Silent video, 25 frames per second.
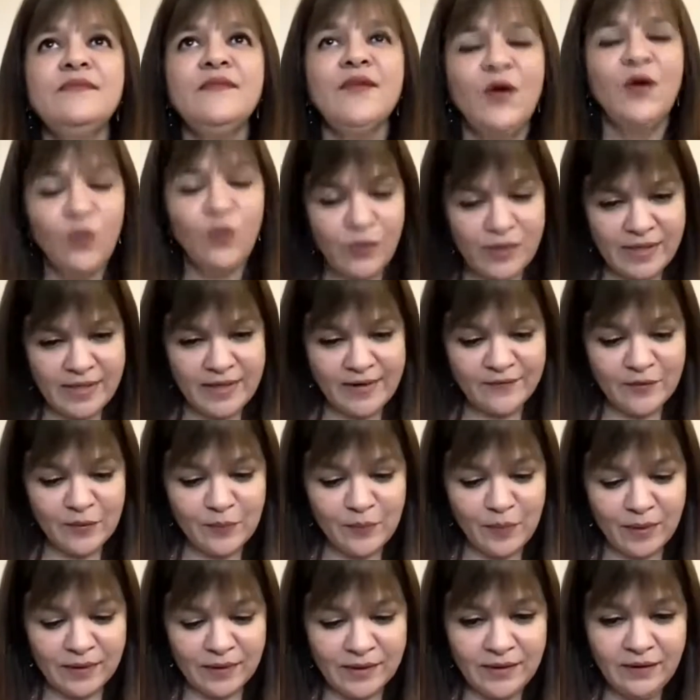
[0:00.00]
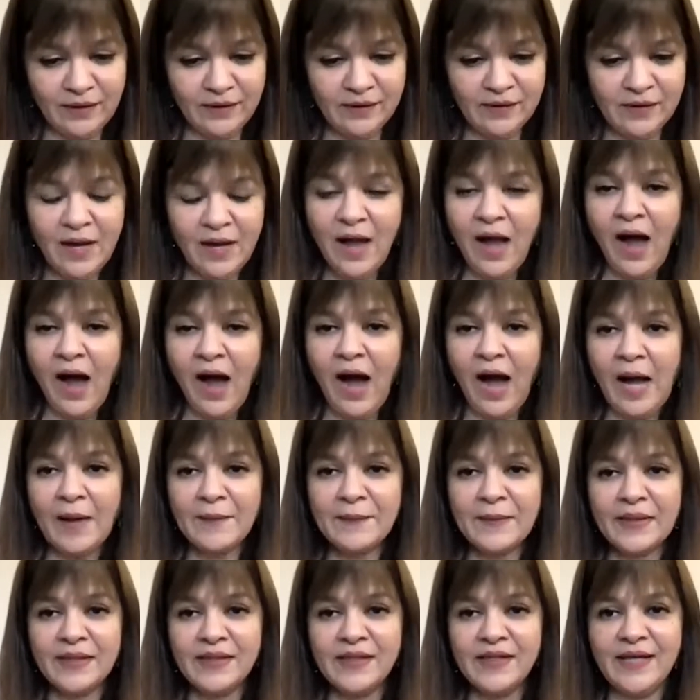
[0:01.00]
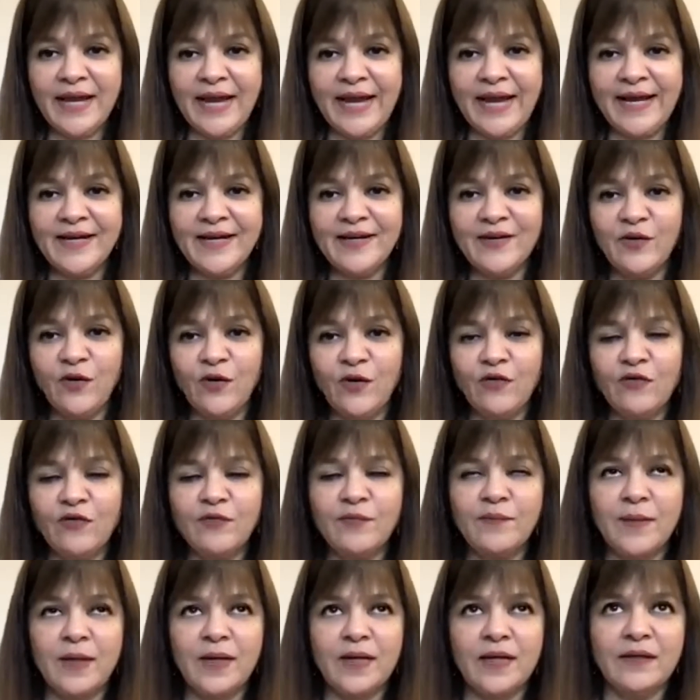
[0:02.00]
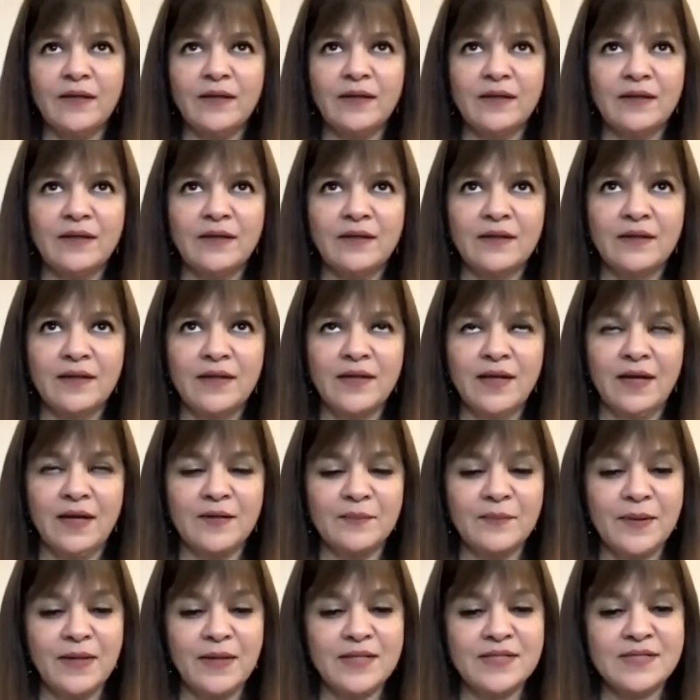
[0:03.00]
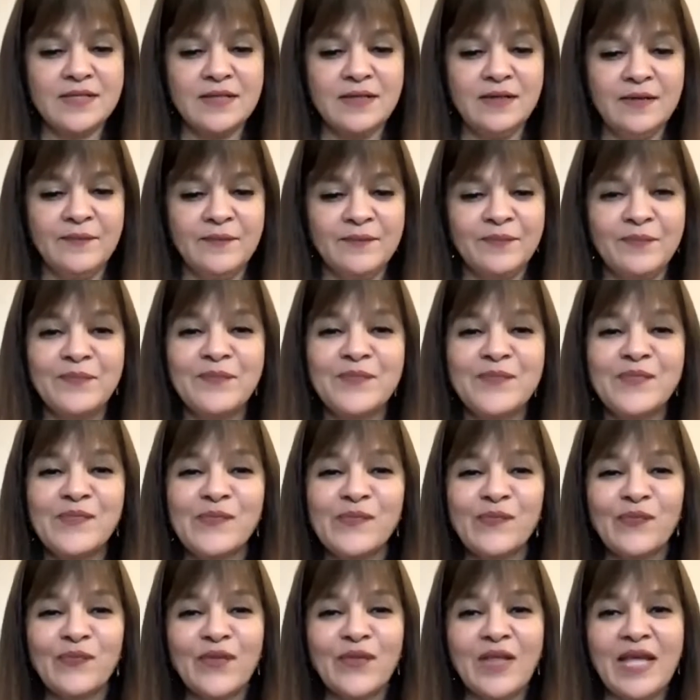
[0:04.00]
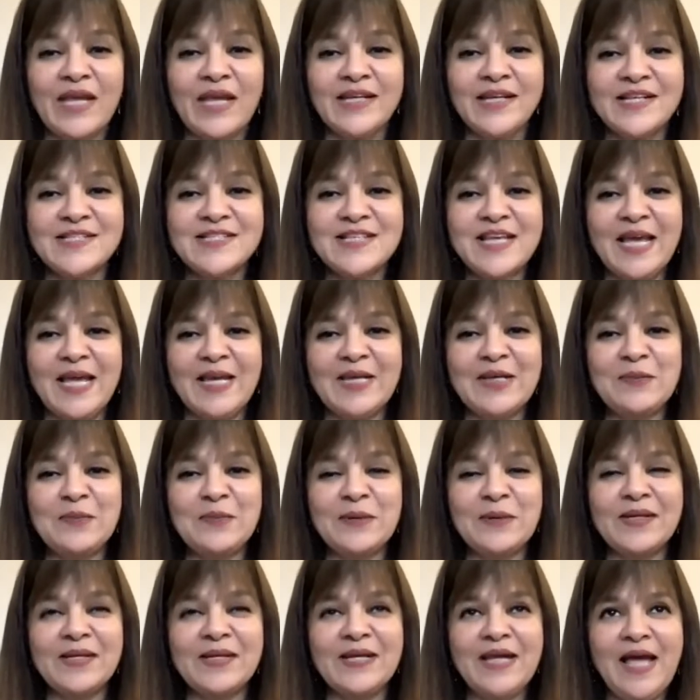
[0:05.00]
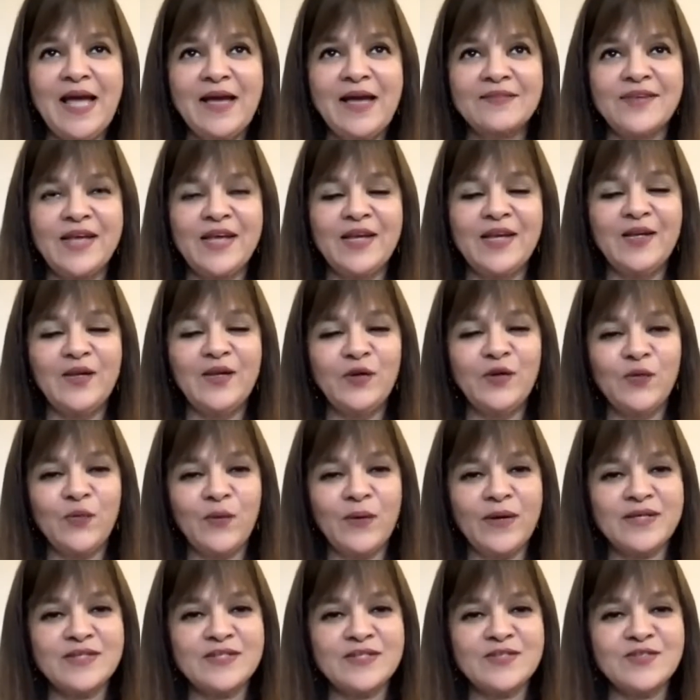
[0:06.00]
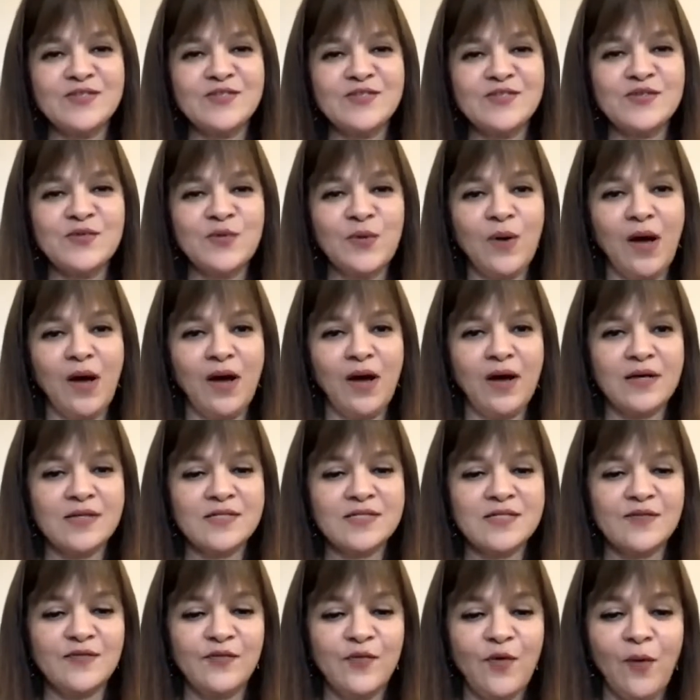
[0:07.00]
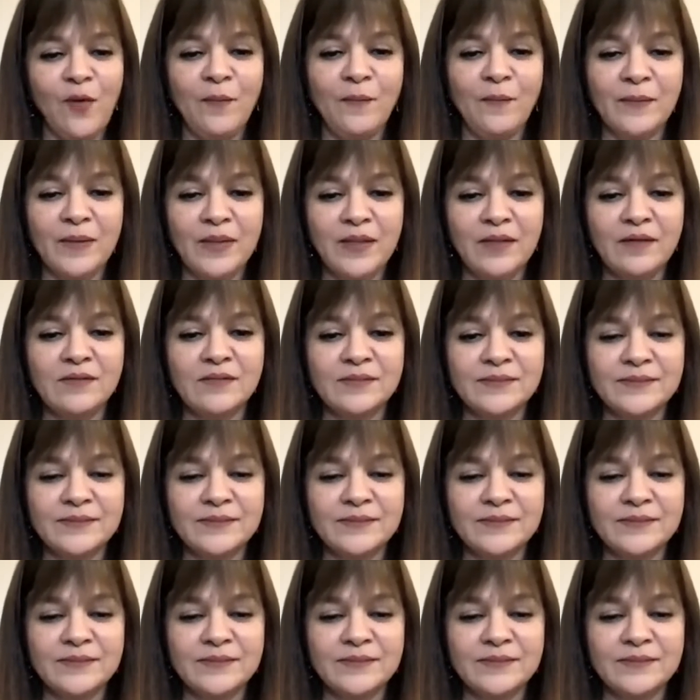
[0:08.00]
Okay, everybody, I'm at the end of my Gyanbazi. Does anybody have any questions to ask from me?